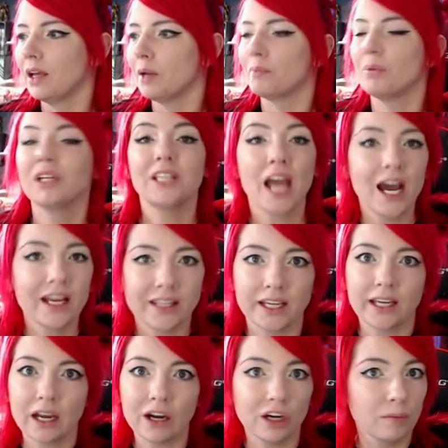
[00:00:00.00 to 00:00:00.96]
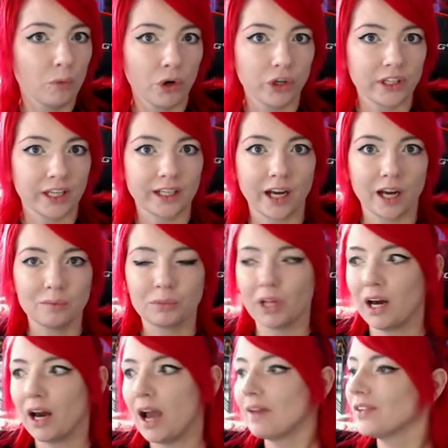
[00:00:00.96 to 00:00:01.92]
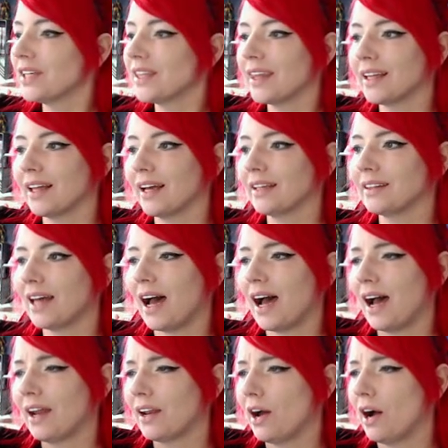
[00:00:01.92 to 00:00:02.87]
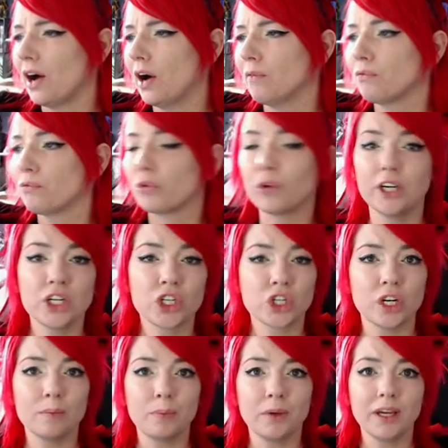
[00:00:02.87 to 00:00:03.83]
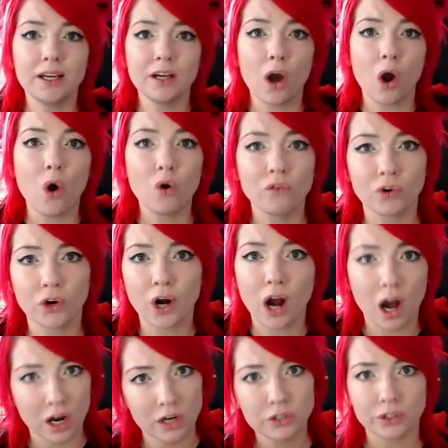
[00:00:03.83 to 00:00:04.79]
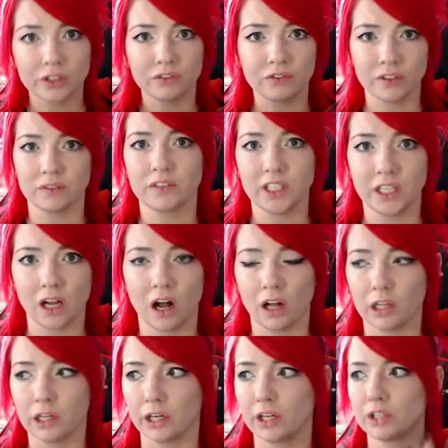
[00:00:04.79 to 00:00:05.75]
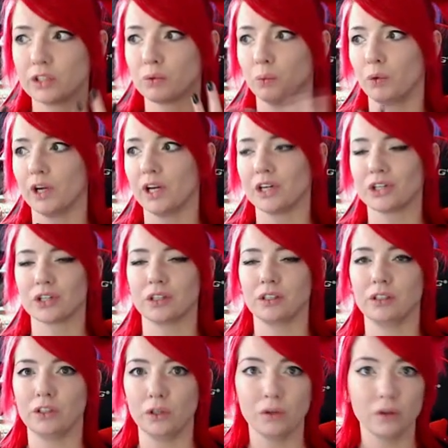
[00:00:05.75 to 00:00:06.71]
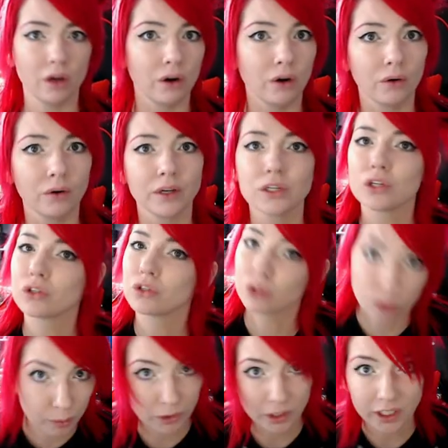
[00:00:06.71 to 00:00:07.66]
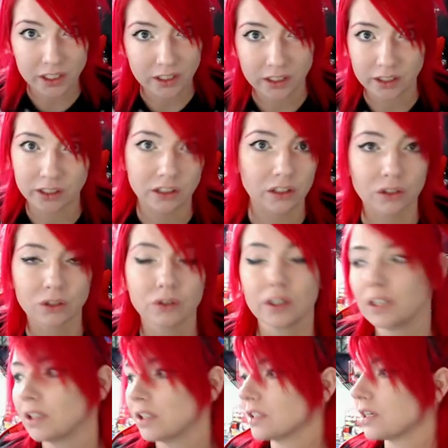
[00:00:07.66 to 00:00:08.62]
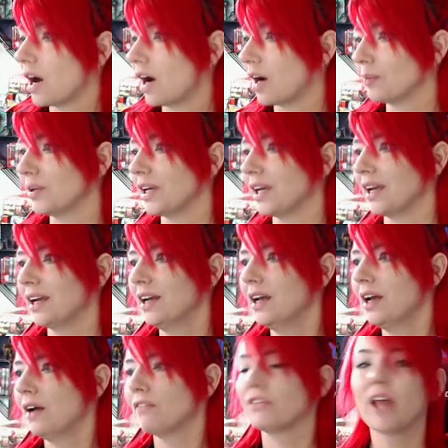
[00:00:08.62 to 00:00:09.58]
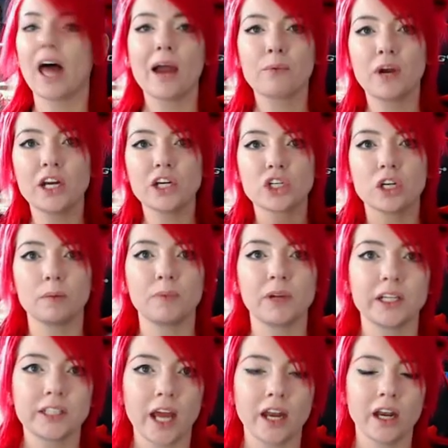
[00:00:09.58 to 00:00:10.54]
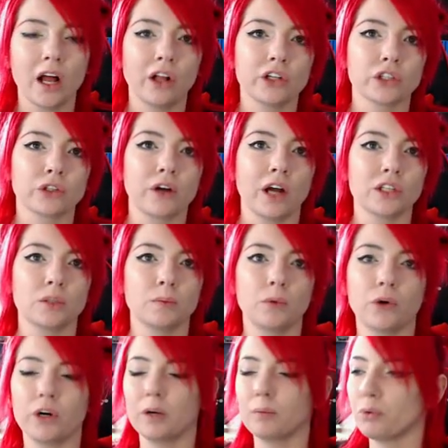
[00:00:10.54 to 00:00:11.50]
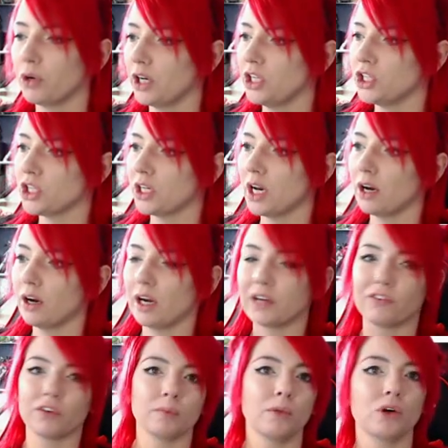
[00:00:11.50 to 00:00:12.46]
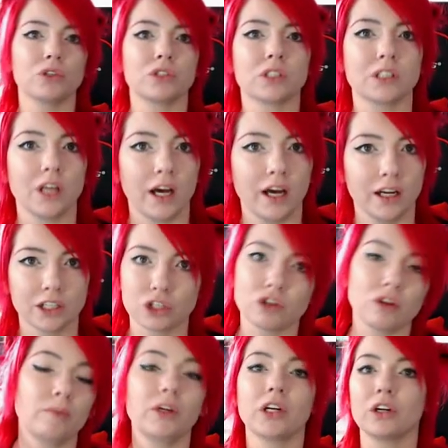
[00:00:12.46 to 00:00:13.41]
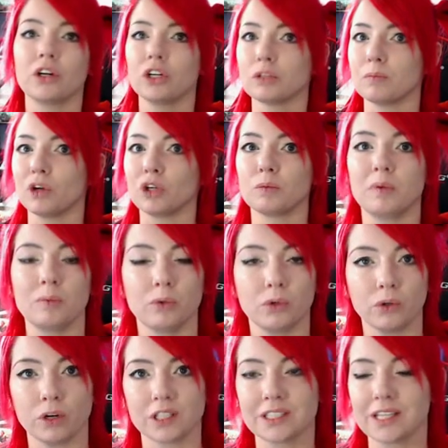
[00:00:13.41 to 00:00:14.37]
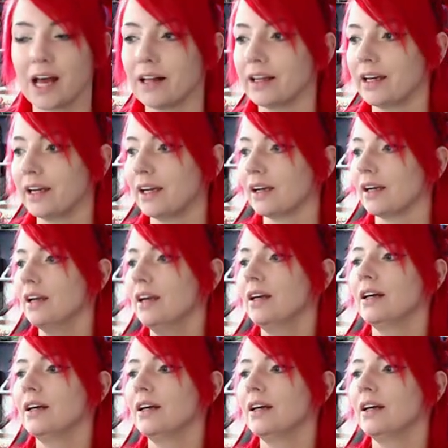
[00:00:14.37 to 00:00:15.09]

But yeah, they carry more than Gunpla, everything like that. Free shipping over $150, which you know is super easy to do in this hobby. Flat rate shipping, $10 across the board. Pretty generic for most distributors, most people who are selling.